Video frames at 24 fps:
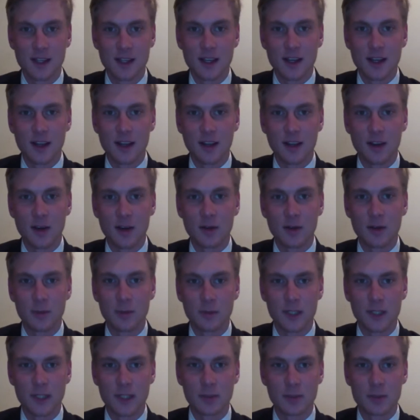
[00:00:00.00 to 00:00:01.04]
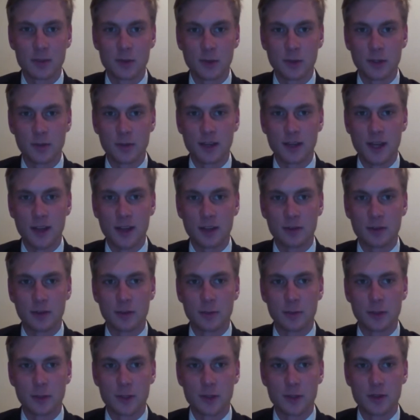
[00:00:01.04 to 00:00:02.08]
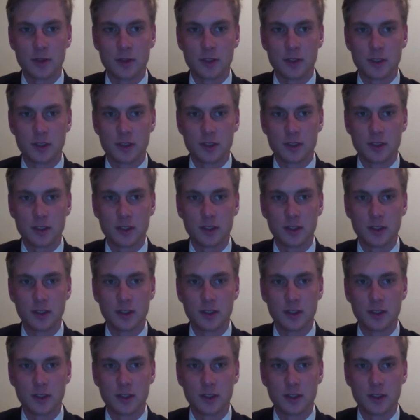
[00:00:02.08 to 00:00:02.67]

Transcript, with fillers: Hello, my name is William Cannon from Richard, New Jersey.